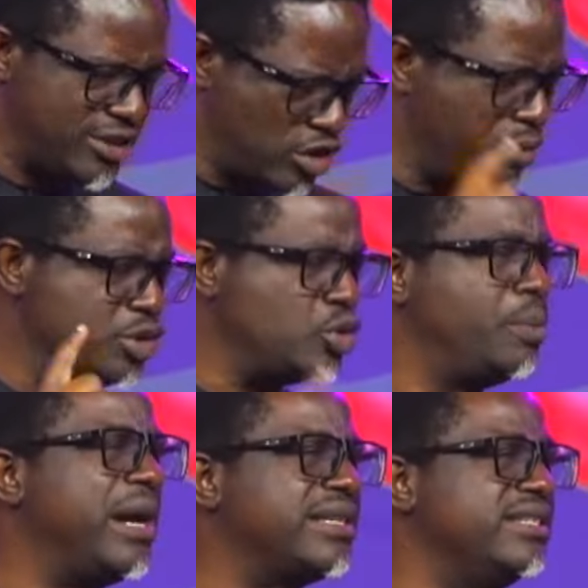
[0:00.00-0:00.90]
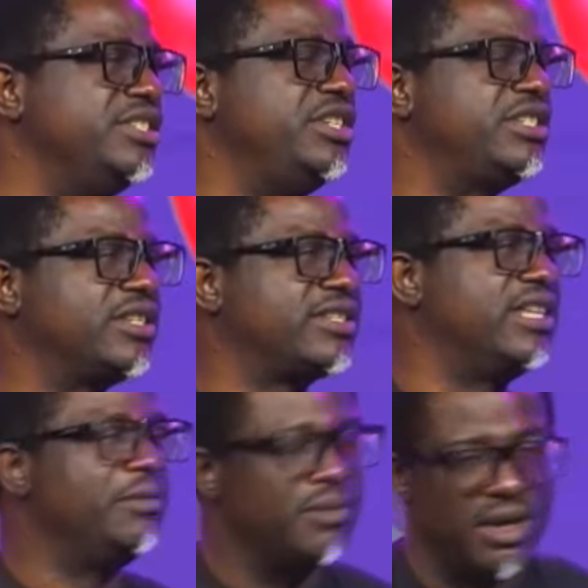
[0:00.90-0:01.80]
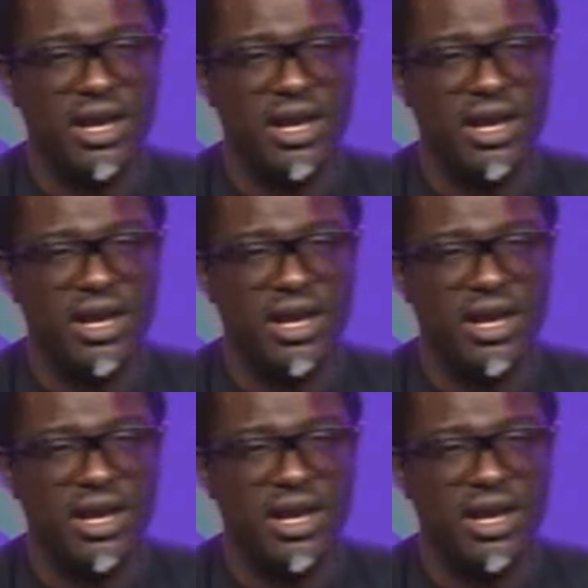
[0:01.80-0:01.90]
coming to pass in Jesus' name.